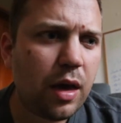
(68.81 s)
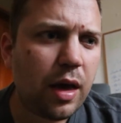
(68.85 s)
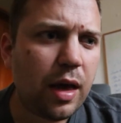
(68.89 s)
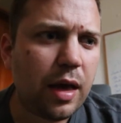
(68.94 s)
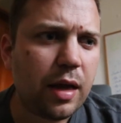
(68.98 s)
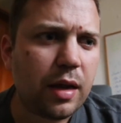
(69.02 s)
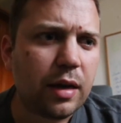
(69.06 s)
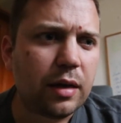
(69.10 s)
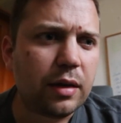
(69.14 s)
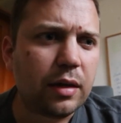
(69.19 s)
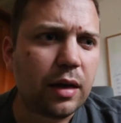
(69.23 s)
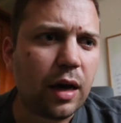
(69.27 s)

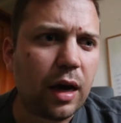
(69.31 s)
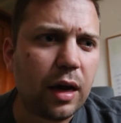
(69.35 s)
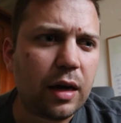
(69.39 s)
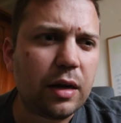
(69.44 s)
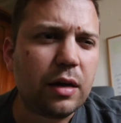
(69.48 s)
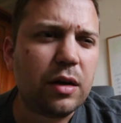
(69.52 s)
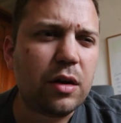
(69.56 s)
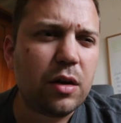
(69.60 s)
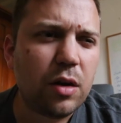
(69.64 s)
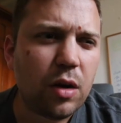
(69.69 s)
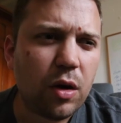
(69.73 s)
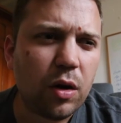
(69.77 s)
and I
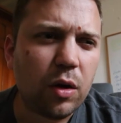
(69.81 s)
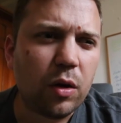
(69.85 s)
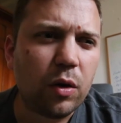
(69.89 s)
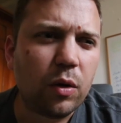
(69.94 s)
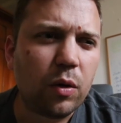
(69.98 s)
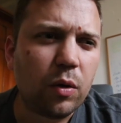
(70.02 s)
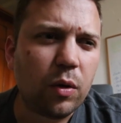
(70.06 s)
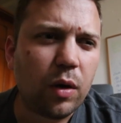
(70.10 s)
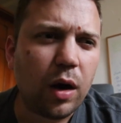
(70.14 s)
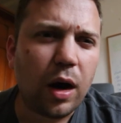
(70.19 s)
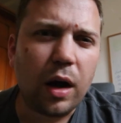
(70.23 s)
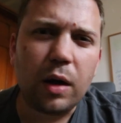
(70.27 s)

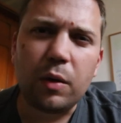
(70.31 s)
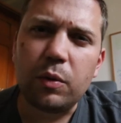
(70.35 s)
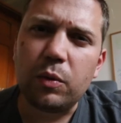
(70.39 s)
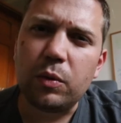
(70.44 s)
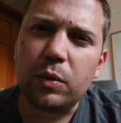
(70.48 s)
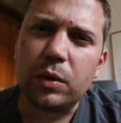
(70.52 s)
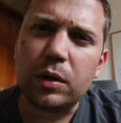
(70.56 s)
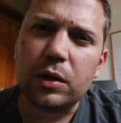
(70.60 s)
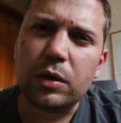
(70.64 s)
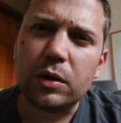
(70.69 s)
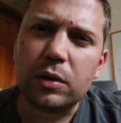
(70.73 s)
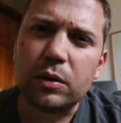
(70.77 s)
know I
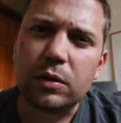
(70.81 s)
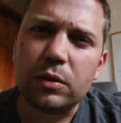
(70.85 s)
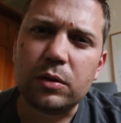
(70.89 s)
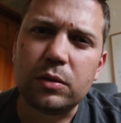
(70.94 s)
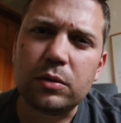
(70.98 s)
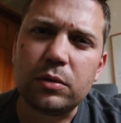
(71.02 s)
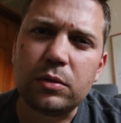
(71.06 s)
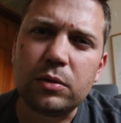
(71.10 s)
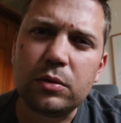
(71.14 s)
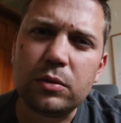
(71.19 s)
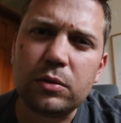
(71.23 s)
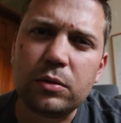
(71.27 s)
will
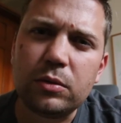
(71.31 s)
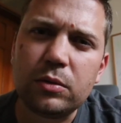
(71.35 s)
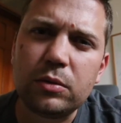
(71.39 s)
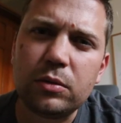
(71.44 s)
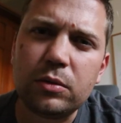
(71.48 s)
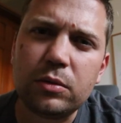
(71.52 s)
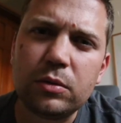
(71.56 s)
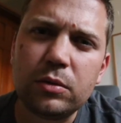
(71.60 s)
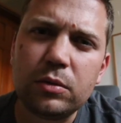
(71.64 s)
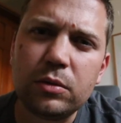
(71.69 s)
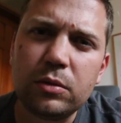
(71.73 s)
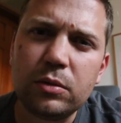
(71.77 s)

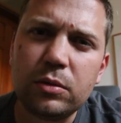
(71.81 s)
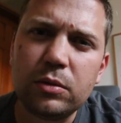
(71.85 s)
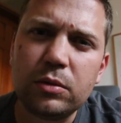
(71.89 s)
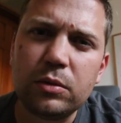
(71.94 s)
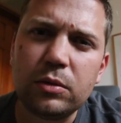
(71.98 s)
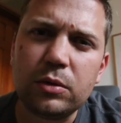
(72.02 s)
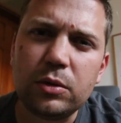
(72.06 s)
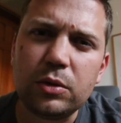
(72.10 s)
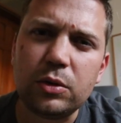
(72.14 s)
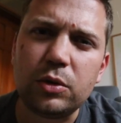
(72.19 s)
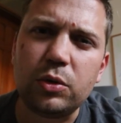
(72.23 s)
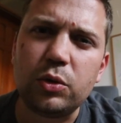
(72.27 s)

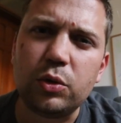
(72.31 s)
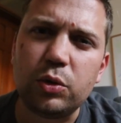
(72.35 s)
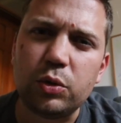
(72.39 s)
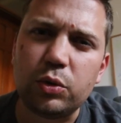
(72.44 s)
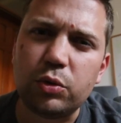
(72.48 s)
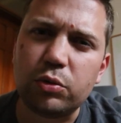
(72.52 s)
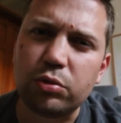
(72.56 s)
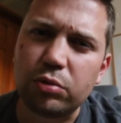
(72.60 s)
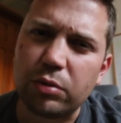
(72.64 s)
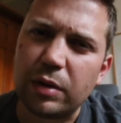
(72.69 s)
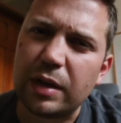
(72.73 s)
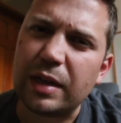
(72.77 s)
do
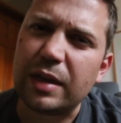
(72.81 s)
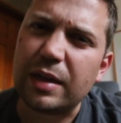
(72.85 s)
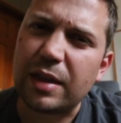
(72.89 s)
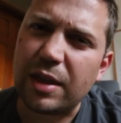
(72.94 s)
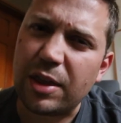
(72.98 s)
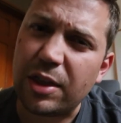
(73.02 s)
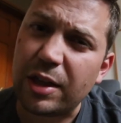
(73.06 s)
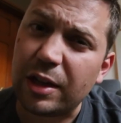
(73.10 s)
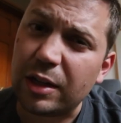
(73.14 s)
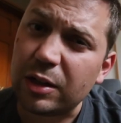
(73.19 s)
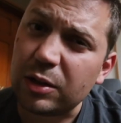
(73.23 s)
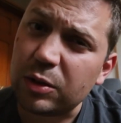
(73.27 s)
great
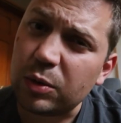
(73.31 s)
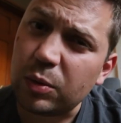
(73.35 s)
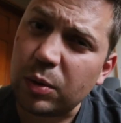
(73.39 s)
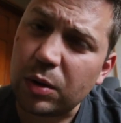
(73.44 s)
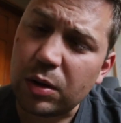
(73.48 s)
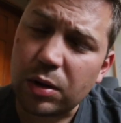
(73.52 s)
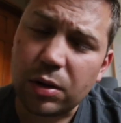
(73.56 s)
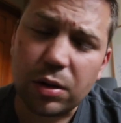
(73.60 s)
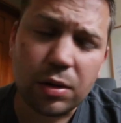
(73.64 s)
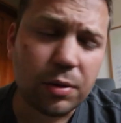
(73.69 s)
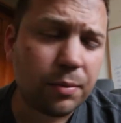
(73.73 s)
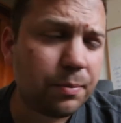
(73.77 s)
things
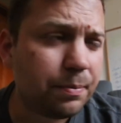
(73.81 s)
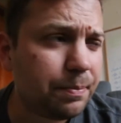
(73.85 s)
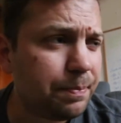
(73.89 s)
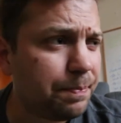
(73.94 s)
with?